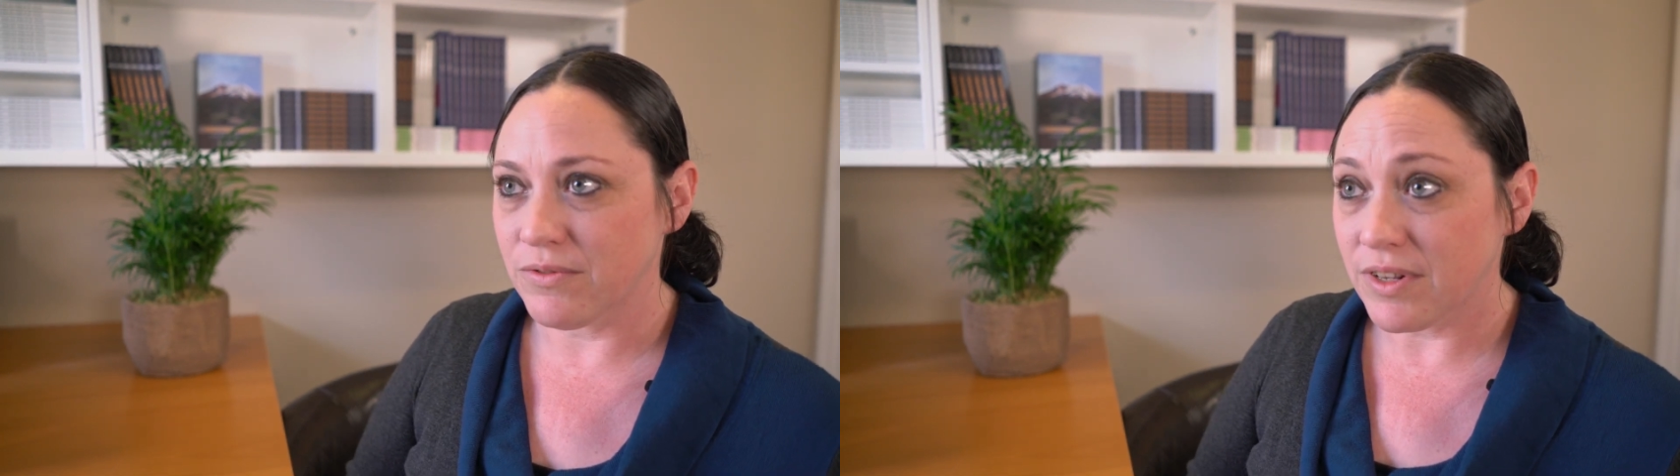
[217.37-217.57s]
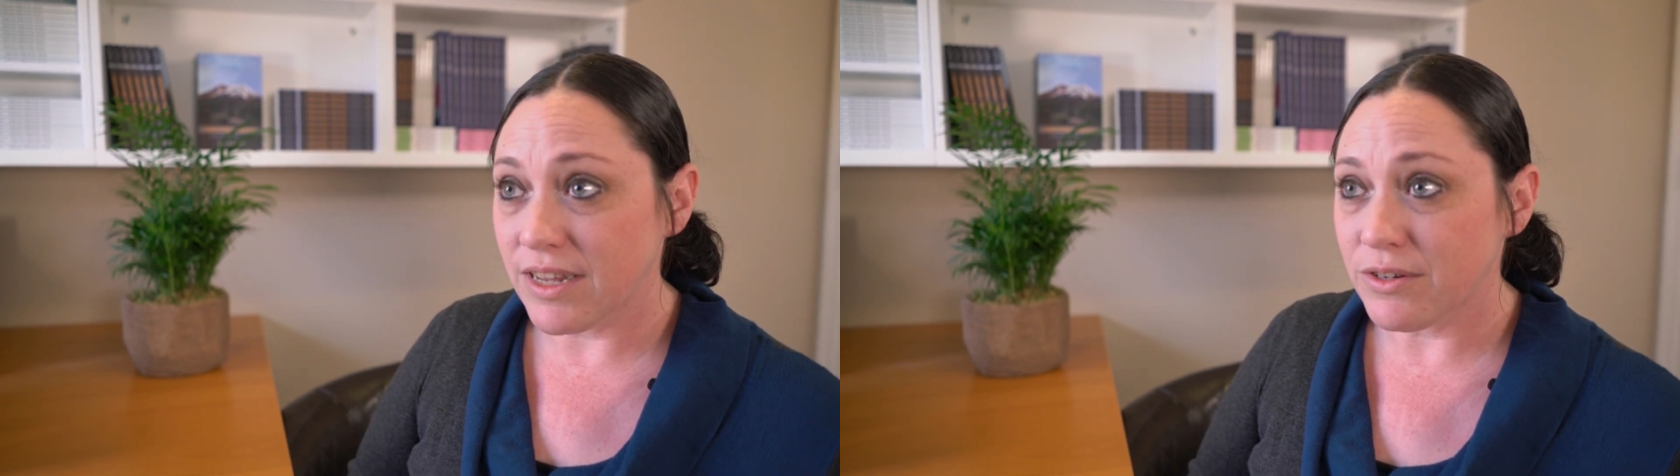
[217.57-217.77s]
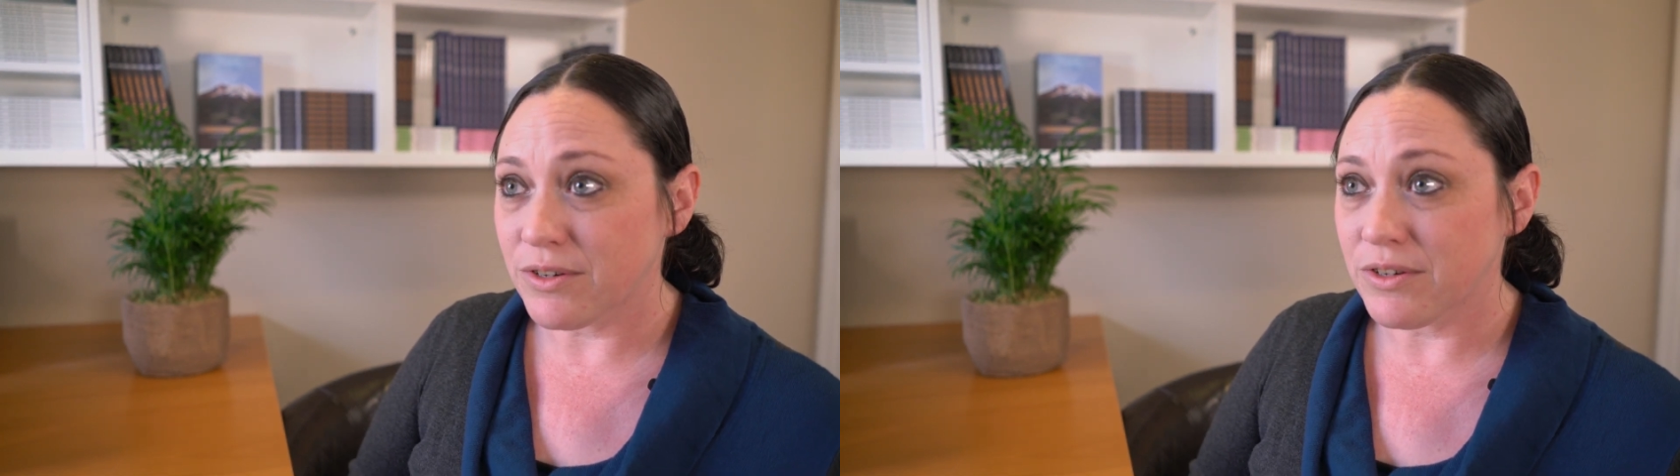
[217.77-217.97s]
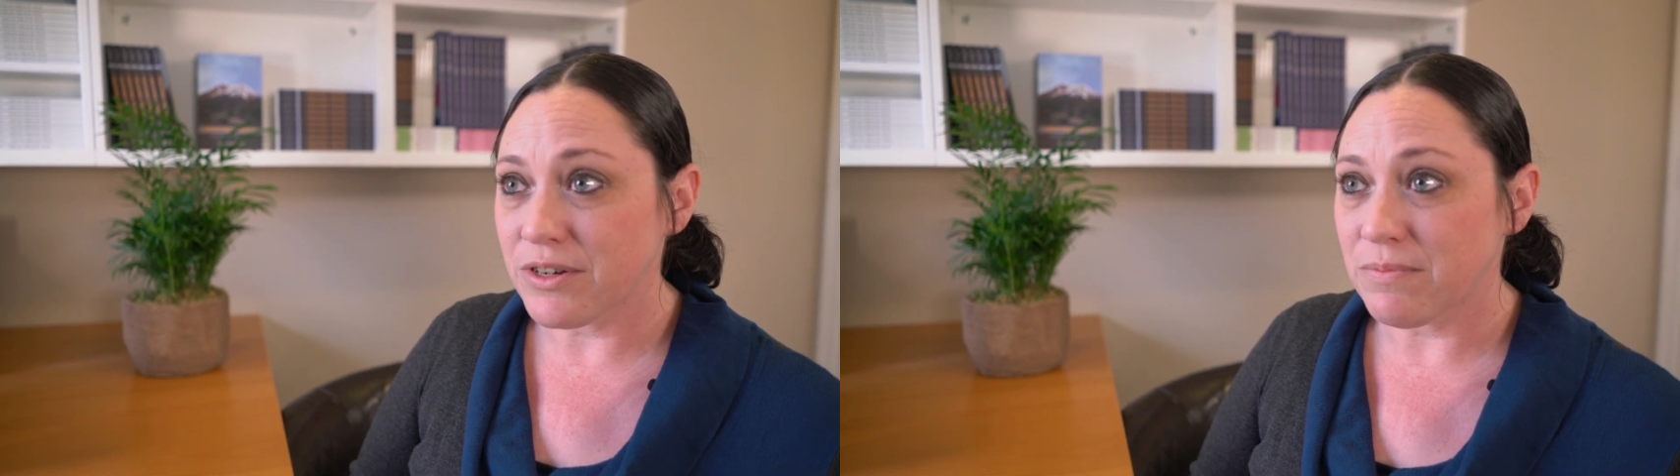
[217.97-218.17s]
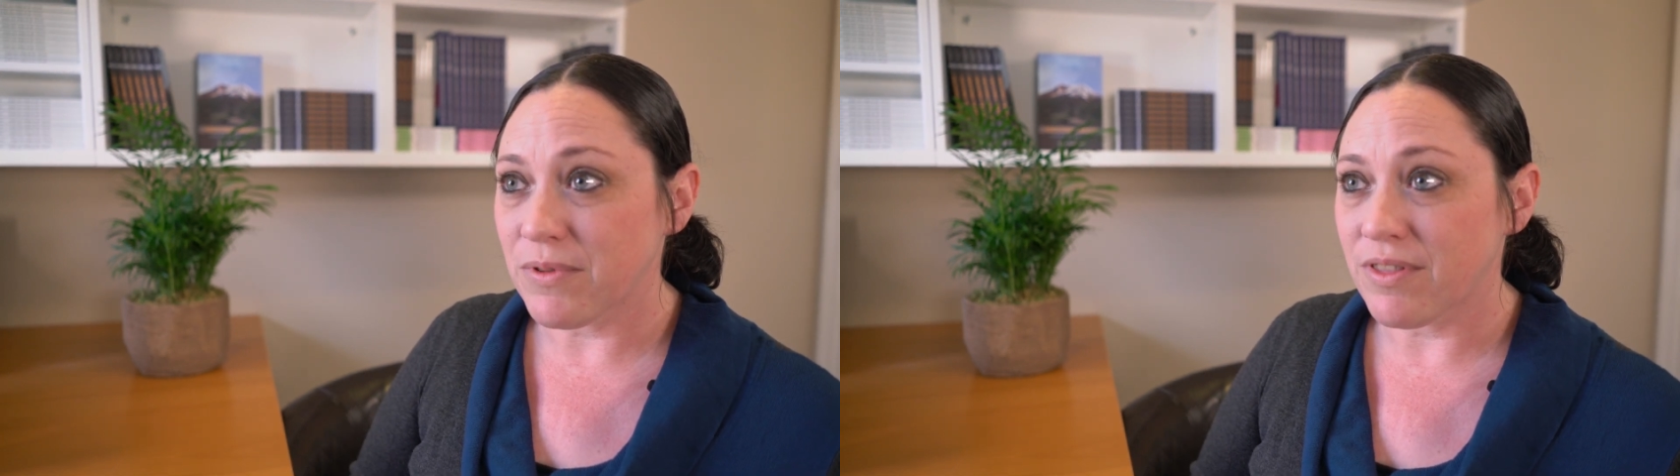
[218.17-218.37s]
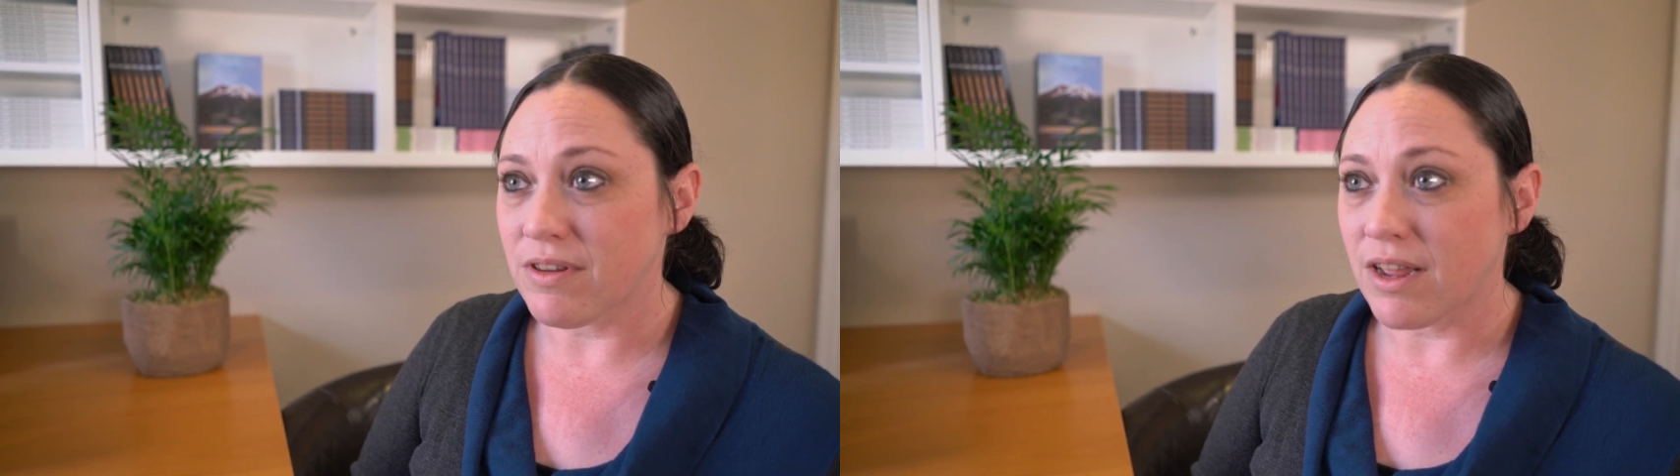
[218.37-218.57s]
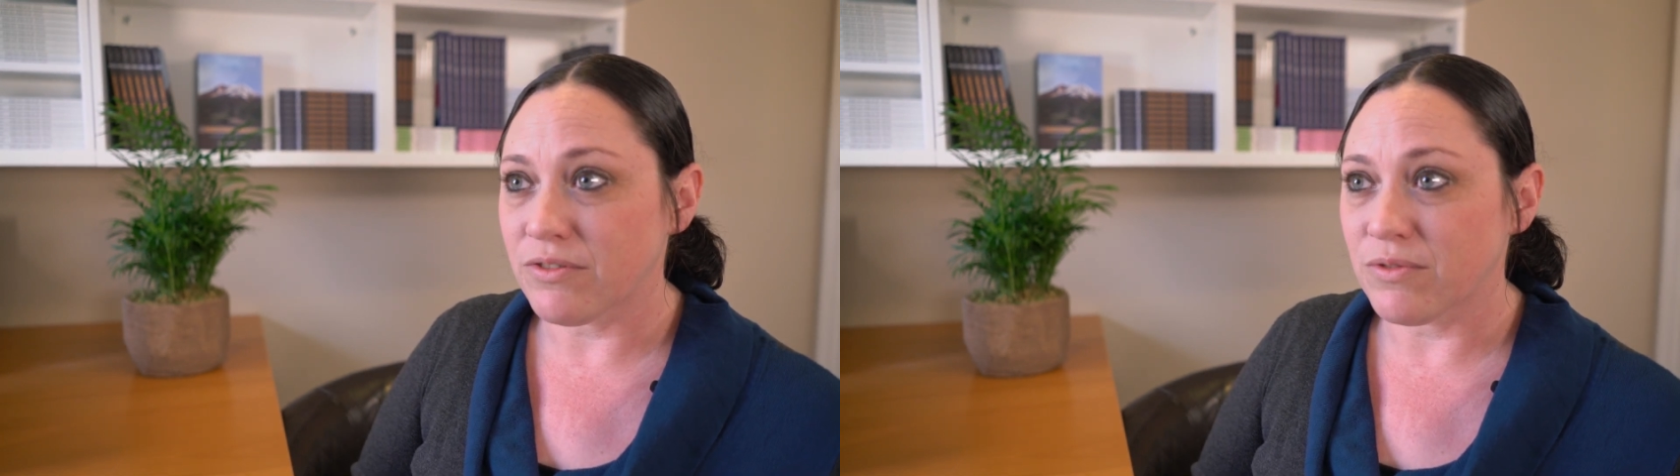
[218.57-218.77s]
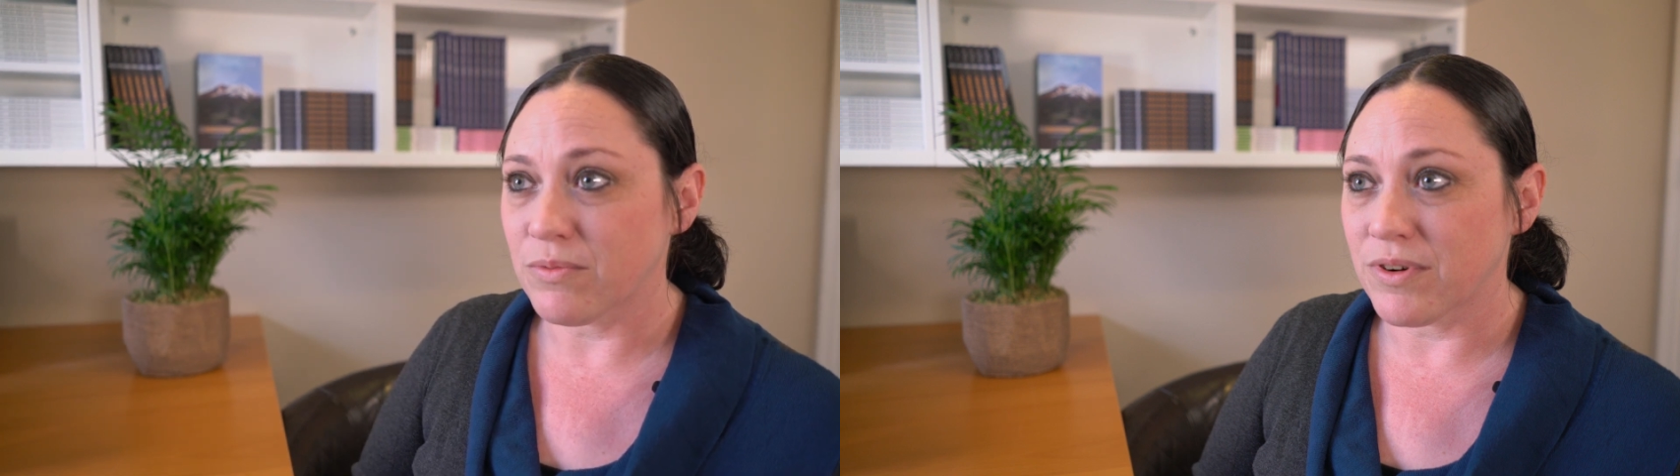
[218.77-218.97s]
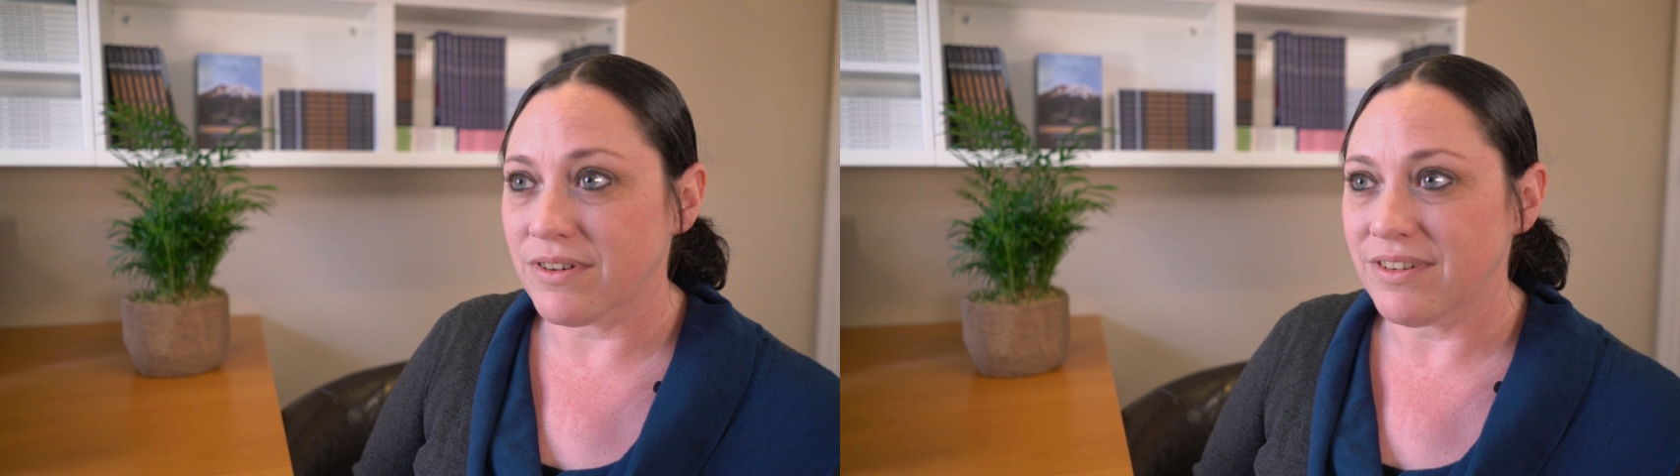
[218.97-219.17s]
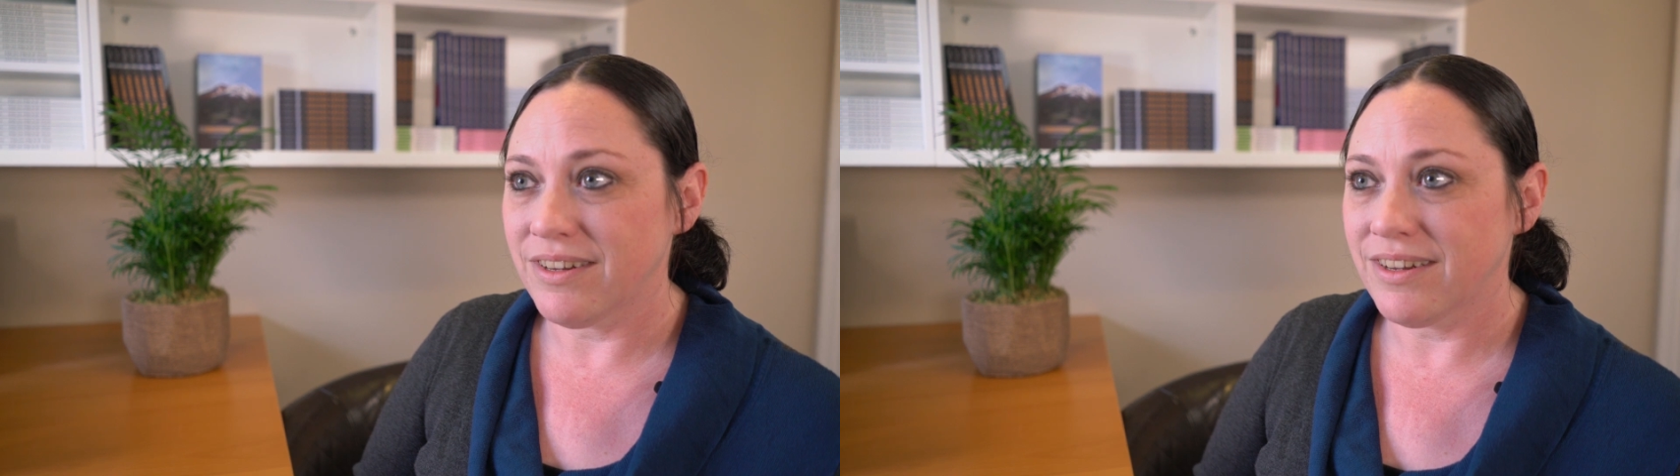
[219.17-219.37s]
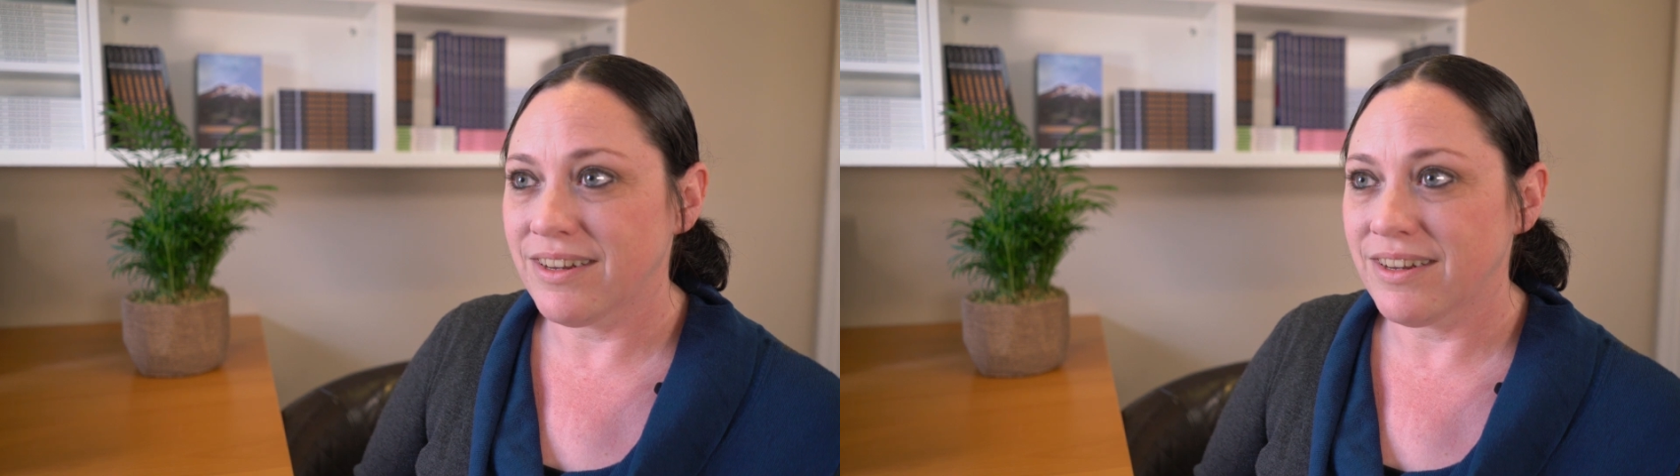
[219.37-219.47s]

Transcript: relationship with the natural world.